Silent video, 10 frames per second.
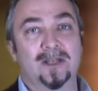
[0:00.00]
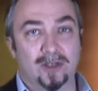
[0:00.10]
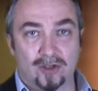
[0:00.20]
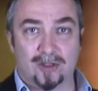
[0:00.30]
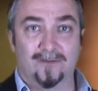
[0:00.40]

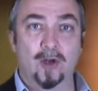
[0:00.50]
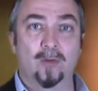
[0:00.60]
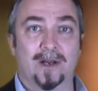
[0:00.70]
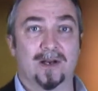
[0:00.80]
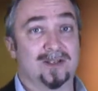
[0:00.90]
these are just a
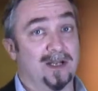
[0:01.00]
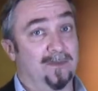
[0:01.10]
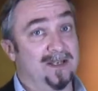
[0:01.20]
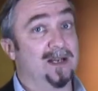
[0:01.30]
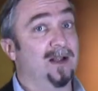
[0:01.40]
few beers
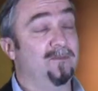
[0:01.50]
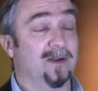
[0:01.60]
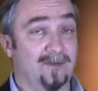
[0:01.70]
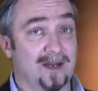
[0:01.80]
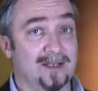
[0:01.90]
that myself and
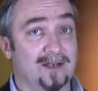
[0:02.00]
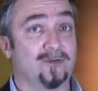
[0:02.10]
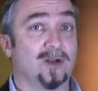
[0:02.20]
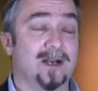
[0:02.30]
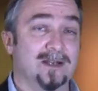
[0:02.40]
my friends
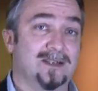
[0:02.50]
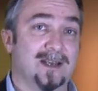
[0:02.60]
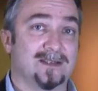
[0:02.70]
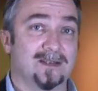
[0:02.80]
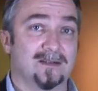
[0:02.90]
have tried and
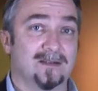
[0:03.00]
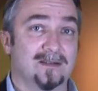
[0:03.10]
tested.